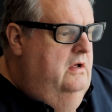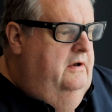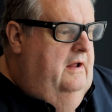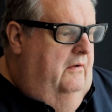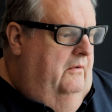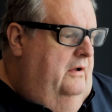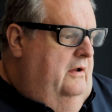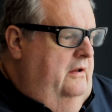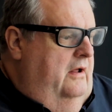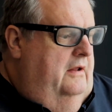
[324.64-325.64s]
Now,
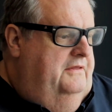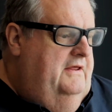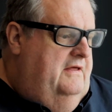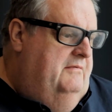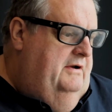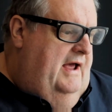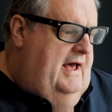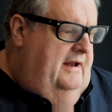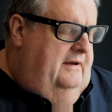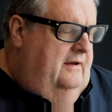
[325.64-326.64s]
I think I would
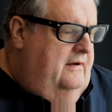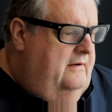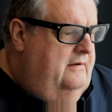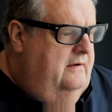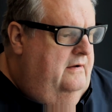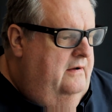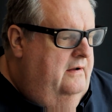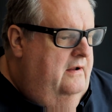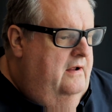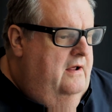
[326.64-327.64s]
add
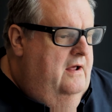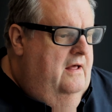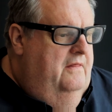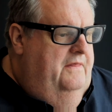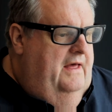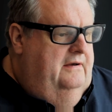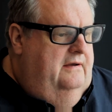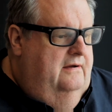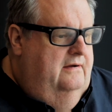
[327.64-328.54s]
that